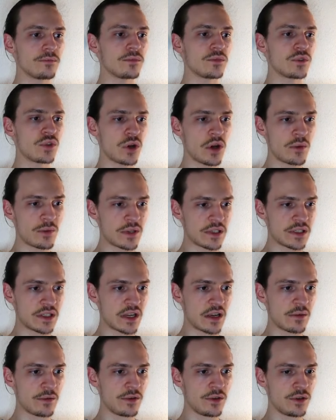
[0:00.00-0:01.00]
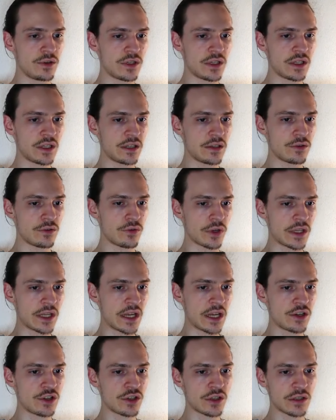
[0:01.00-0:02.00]
Thomas, I'm using his
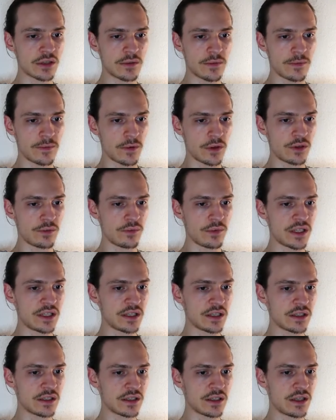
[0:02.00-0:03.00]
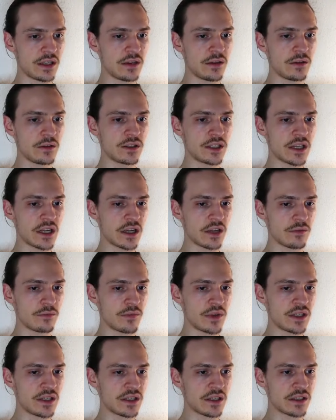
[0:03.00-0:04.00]
rotations, first basic skill, second
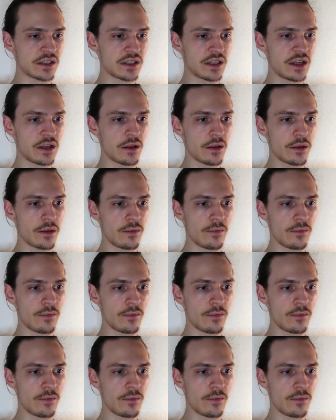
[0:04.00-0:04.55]
basic skill,